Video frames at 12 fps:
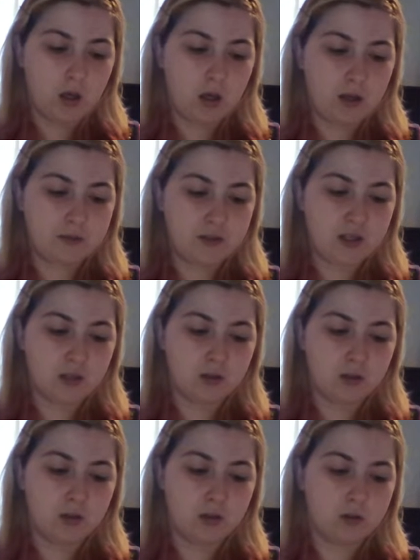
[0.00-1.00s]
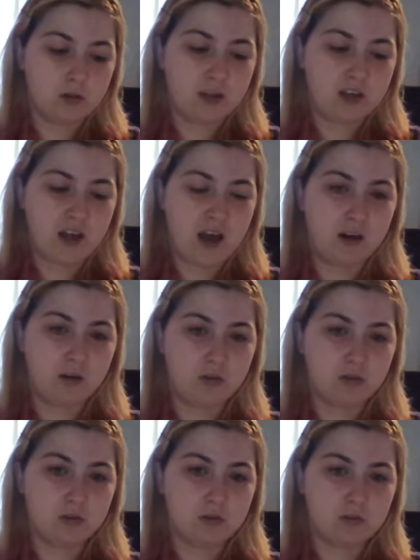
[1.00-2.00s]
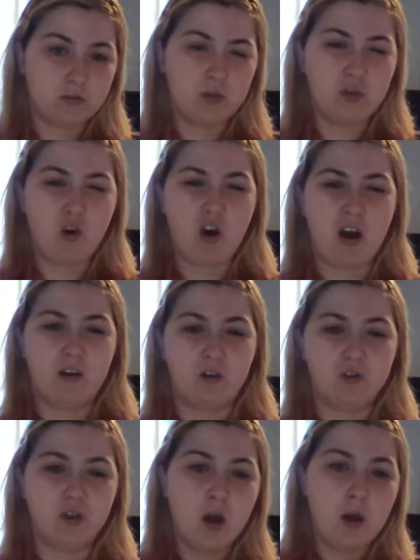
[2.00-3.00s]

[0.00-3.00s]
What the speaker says: And then, like, not adult,